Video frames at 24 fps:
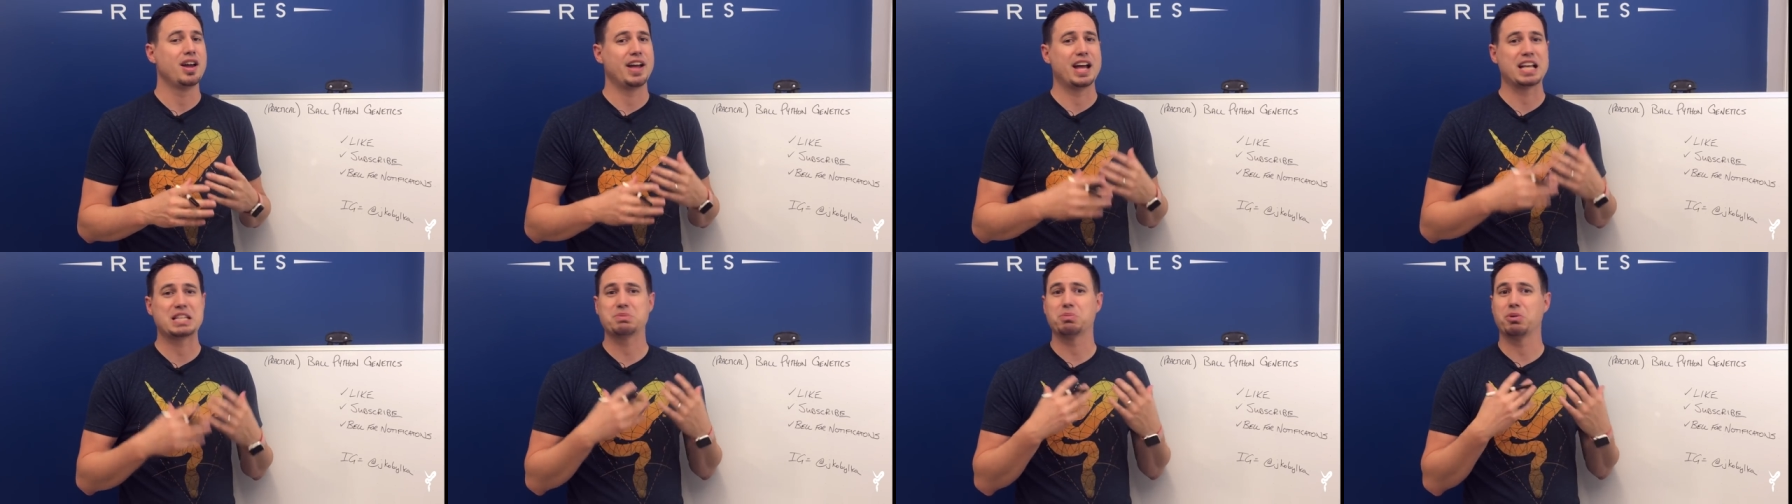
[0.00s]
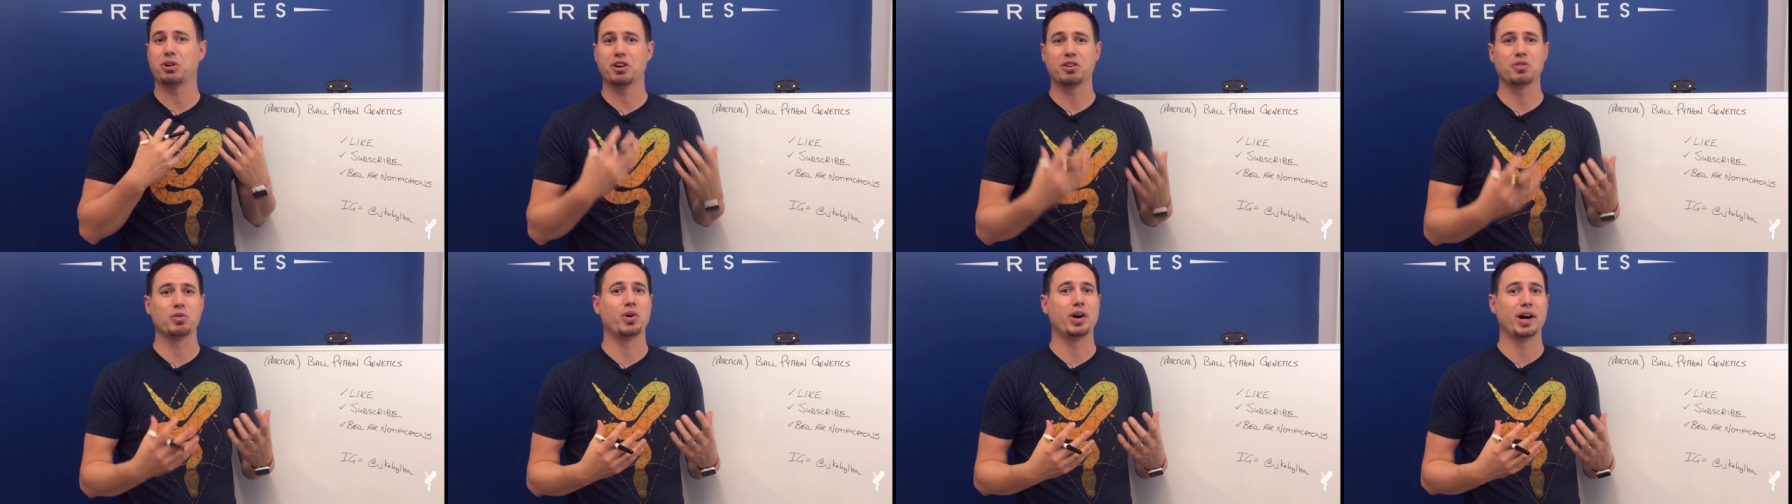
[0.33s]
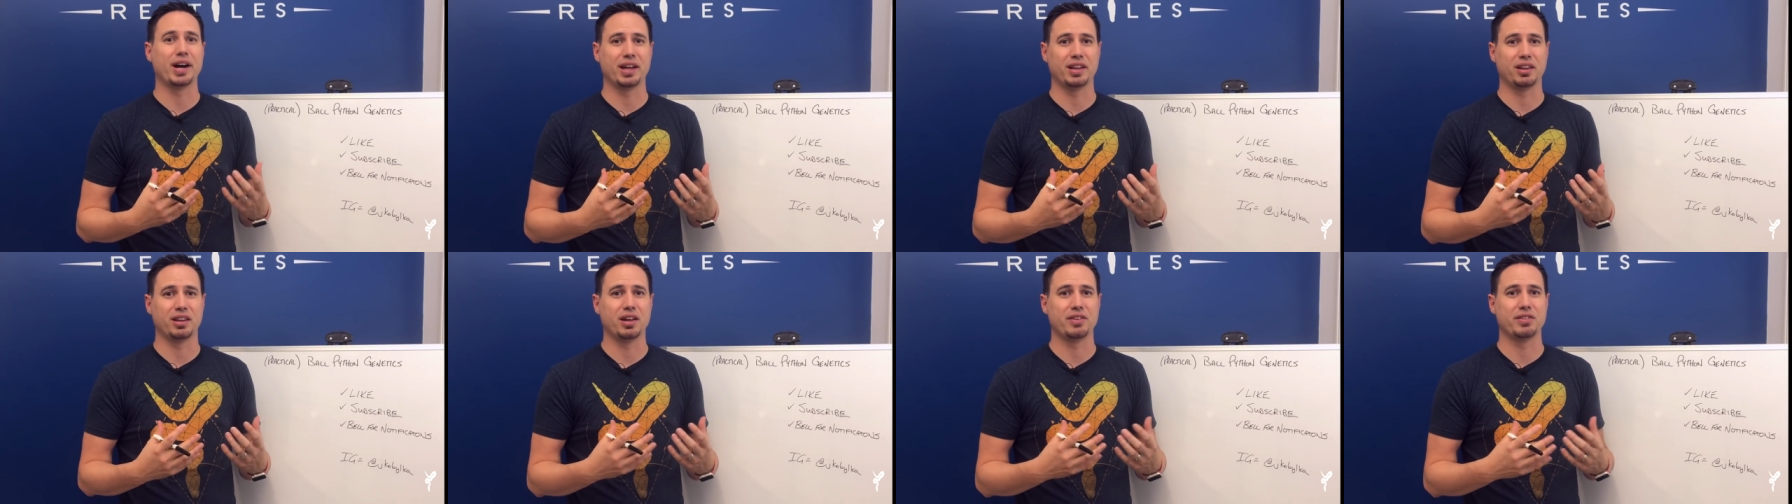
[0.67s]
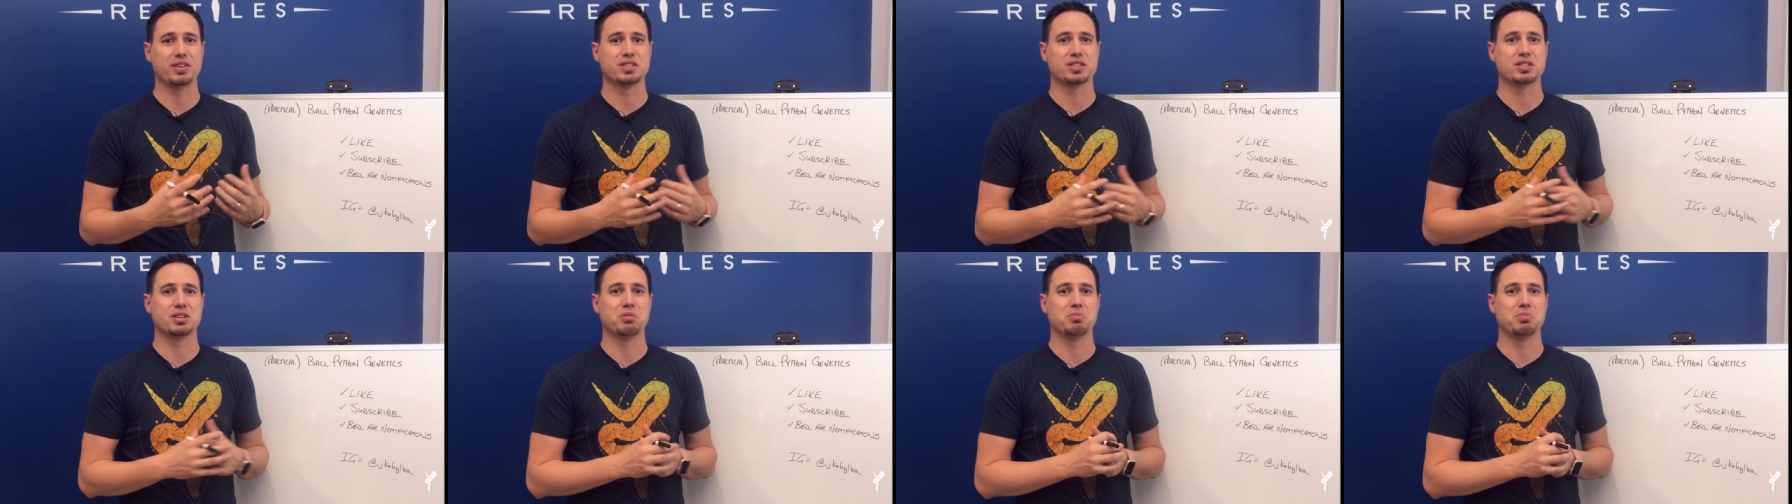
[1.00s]
That's part of why I love
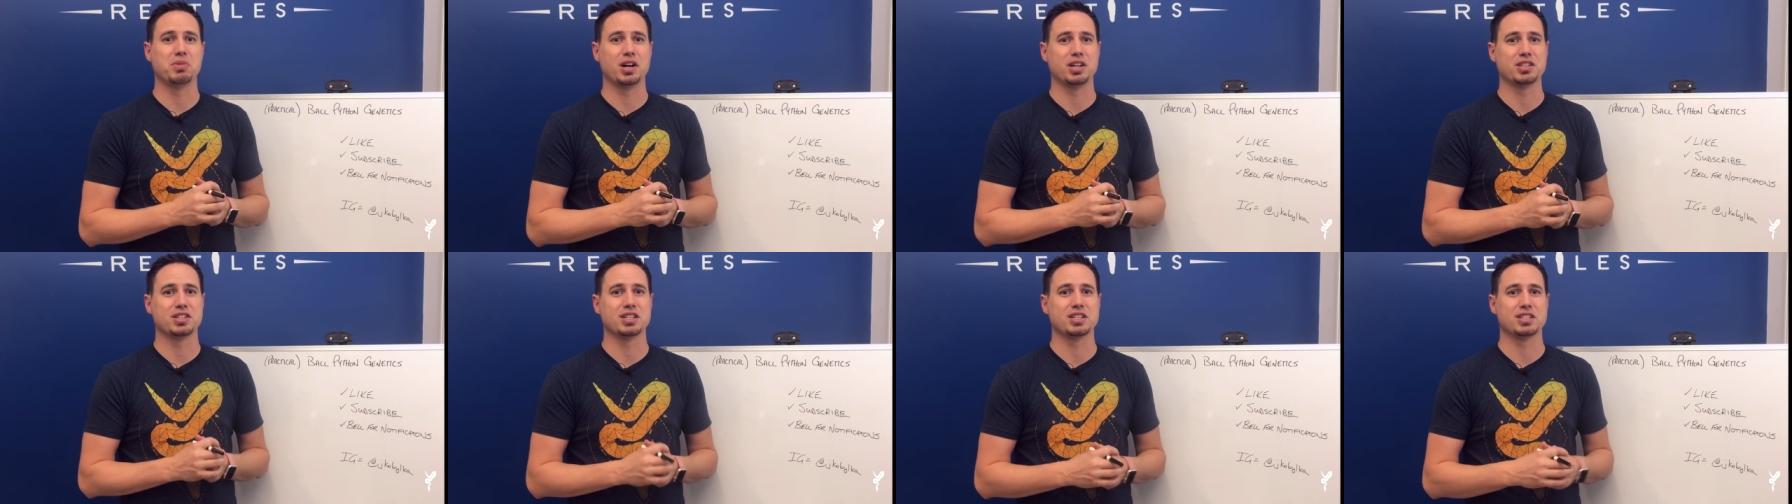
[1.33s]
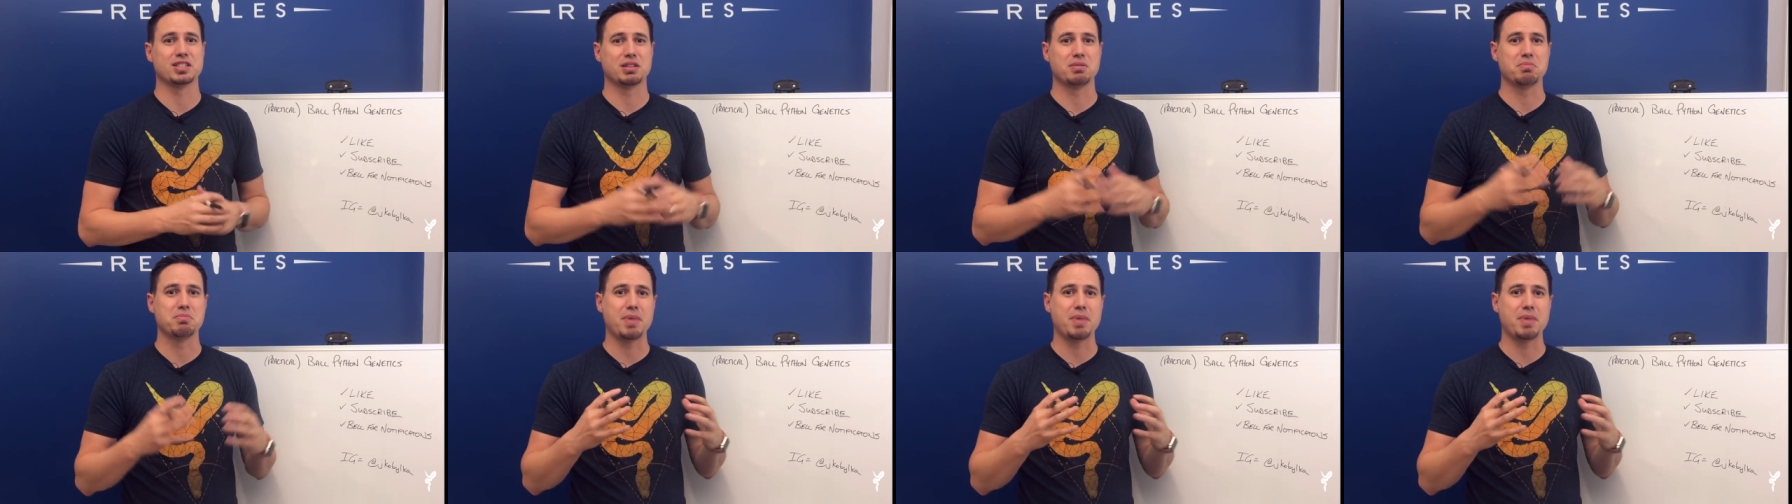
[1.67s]
it so much, is the